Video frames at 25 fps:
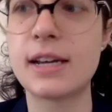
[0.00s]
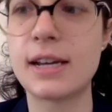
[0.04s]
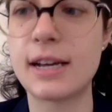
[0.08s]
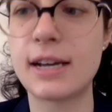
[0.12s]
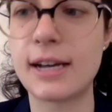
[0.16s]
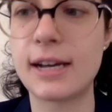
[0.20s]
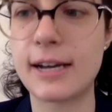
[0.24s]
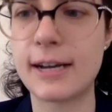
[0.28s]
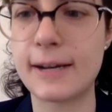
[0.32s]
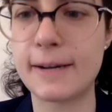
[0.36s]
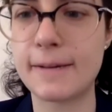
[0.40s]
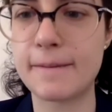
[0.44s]

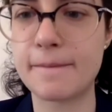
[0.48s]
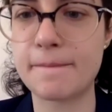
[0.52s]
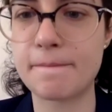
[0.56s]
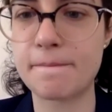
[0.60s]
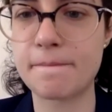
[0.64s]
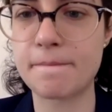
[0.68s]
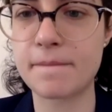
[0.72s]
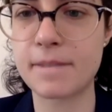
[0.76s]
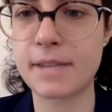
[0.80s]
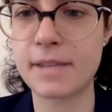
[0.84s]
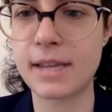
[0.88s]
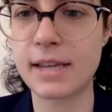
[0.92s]

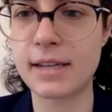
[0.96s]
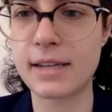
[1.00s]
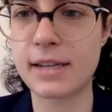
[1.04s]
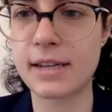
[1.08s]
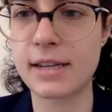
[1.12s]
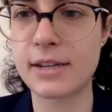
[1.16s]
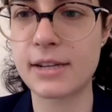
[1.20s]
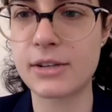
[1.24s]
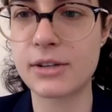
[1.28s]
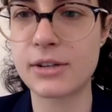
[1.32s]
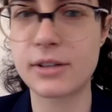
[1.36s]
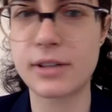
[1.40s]
And
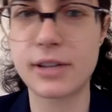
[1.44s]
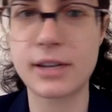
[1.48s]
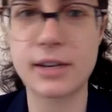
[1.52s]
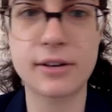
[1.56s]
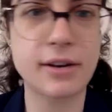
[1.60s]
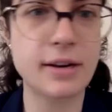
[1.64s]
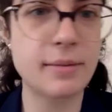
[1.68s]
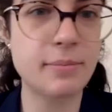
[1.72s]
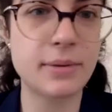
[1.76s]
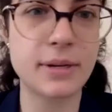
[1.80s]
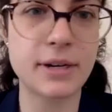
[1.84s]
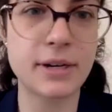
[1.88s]
kids are like
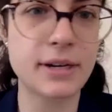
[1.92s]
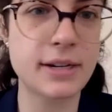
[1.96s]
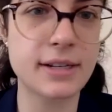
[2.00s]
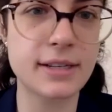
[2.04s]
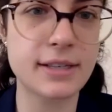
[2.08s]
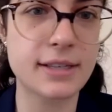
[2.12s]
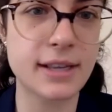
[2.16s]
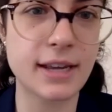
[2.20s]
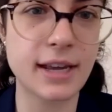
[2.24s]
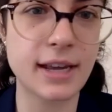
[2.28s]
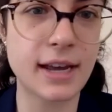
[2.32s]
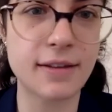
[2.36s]

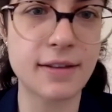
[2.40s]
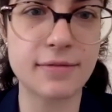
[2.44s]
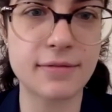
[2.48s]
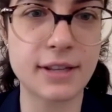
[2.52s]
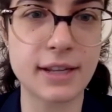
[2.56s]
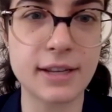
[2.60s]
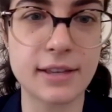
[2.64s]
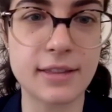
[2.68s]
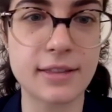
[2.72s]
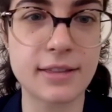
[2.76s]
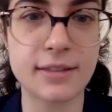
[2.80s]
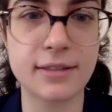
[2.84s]
grandparents. They have
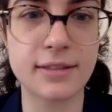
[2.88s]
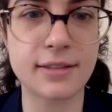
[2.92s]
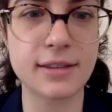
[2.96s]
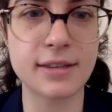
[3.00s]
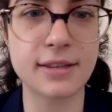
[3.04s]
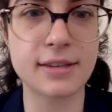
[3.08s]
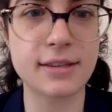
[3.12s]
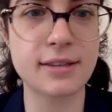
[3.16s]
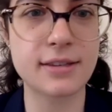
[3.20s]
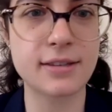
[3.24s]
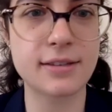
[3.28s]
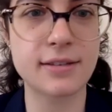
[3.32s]
like
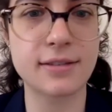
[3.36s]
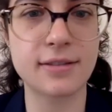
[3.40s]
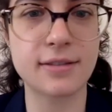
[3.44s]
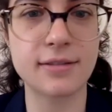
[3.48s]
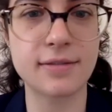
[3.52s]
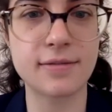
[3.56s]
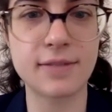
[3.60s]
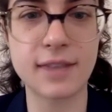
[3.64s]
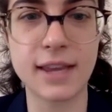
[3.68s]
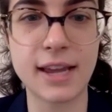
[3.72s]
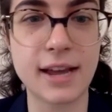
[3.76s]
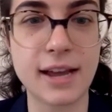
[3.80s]
this,
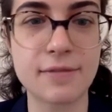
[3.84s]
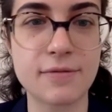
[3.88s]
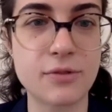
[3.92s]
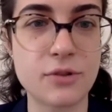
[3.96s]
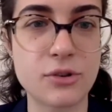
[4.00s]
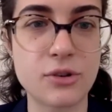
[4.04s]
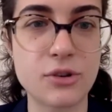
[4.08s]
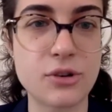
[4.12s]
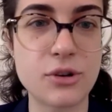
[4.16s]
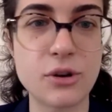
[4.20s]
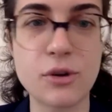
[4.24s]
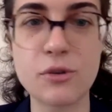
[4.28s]
they have
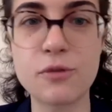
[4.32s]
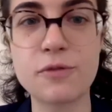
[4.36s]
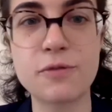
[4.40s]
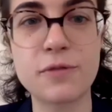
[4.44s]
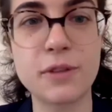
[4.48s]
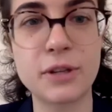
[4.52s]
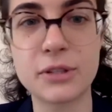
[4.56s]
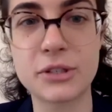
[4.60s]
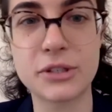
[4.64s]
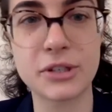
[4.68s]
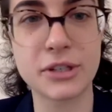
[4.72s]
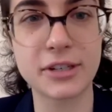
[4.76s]
no
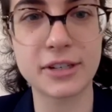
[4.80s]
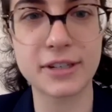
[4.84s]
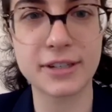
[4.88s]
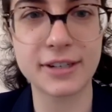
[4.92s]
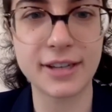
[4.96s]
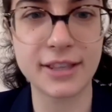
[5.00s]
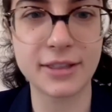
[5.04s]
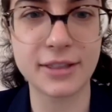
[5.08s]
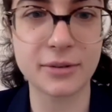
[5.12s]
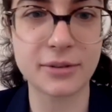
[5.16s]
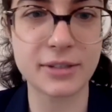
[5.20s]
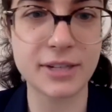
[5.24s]

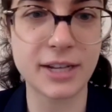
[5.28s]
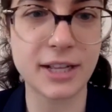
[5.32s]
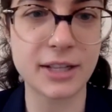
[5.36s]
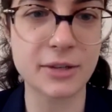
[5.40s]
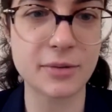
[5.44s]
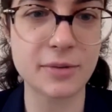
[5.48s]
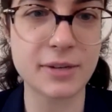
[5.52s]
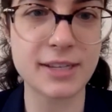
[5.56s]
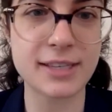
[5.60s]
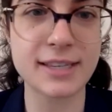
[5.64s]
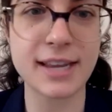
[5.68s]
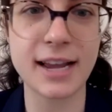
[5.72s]
filter, and they'll tell
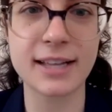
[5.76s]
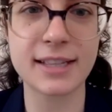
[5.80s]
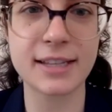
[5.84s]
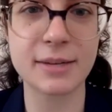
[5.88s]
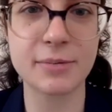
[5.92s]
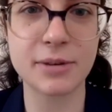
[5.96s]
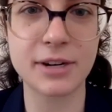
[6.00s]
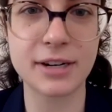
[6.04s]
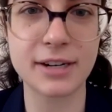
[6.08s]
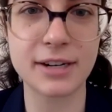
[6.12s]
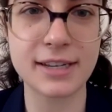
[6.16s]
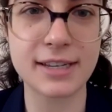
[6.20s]
you
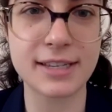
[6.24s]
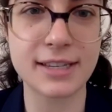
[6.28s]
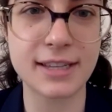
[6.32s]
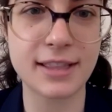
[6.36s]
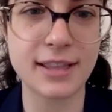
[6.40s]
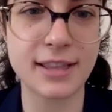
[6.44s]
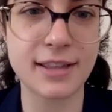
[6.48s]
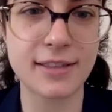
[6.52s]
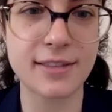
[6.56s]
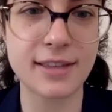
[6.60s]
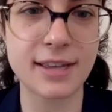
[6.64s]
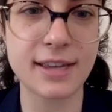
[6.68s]
exactly what it is
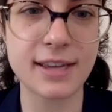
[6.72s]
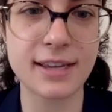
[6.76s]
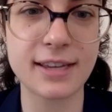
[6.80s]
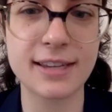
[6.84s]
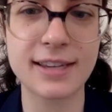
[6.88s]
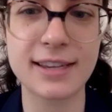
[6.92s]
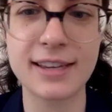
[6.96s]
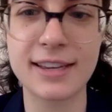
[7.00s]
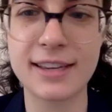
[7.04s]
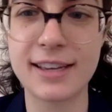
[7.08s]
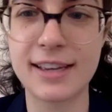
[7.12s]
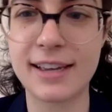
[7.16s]
that they
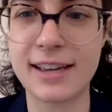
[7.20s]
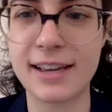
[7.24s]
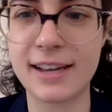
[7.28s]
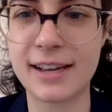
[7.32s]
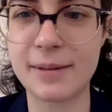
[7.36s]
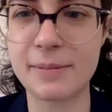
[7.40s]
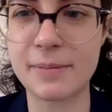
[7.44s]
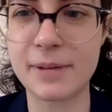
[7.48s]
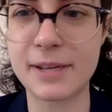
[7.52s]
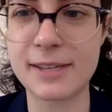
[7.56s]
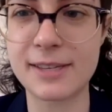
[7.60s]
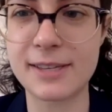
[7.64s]
think.
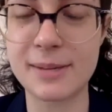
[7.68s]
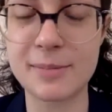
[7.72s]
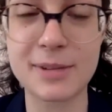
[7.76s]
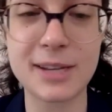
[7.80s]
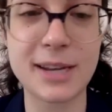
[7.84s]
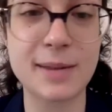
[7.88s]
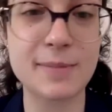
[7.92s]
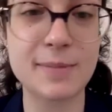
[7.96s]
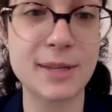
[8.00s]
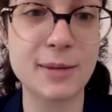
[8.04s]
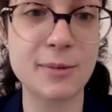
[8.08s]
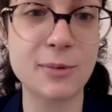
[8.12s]
And
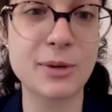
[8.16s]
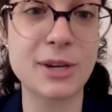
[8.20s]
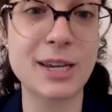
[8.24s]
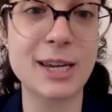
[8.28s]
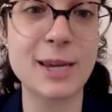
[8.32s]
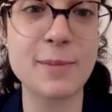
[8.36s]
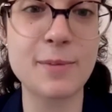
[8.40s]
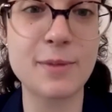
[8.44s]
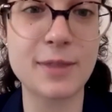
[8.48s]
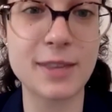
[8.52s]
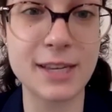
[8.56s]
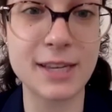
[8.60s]
sometimes they will
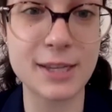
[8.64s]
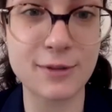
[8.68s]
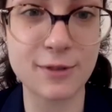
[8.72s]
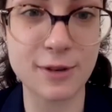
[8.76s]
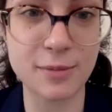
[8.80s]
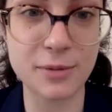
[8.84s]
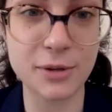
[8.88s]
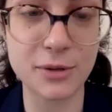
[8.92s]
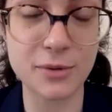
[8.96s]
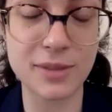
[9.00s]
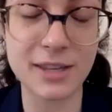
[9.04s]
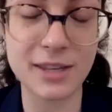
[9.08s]
keep things
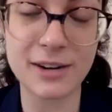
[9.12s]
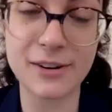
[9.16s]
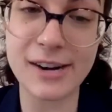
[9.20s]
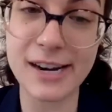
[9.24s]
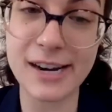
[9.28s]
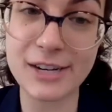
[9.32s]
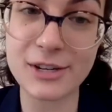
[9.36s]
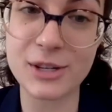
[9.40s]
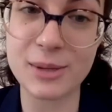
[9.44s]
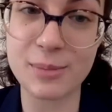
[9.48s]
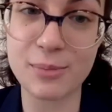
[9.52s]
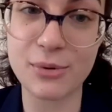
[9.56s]
from you that are
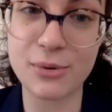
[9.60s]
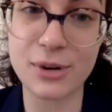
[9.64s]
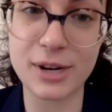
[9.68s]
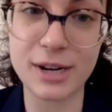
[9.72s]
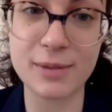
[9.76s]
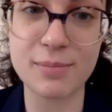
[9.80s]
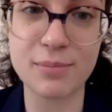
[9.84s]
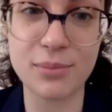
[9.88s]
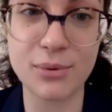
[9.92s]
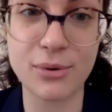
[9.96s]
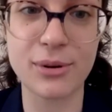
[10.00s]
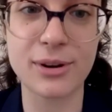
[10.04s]
actually
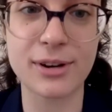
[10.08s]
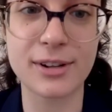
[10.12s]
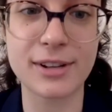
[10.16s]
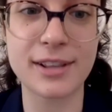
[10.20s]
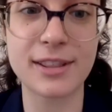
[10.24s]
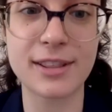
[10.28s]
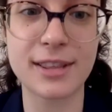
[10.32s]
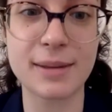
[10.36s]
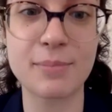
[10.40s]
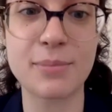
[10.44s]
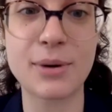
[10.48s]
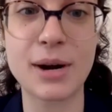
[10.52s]
pretty important
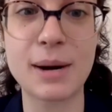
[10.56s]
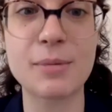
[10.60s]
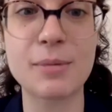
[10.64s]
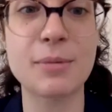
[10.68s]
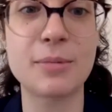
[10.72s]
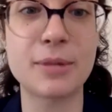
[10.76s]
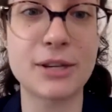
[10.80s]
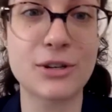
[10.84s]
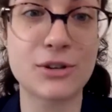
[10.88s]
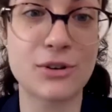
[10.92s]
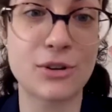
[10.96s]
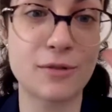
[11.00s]
that they
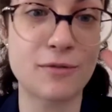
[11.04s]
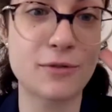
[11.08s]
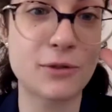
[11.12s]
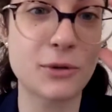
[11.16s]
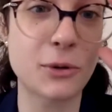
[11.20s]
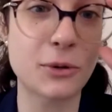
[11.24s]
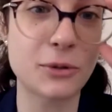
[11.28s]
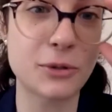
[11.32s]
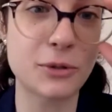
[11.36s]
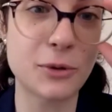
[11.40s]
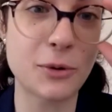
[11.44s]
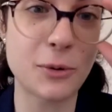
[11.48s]
probably should have
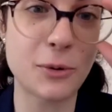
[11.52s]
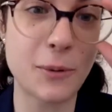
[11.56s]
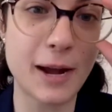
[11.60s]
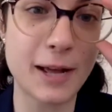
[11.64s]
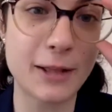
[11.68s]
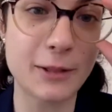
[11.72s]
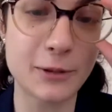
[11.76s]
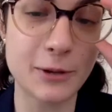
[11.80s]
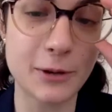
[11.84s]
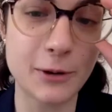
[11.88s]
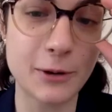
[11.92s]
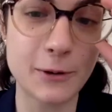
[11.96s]
told you a
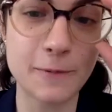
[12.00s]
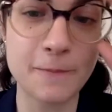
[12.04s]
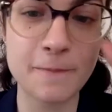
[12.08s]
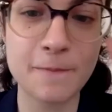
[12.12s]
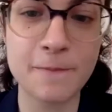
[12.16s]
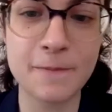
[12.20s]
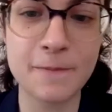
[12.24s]
while ago.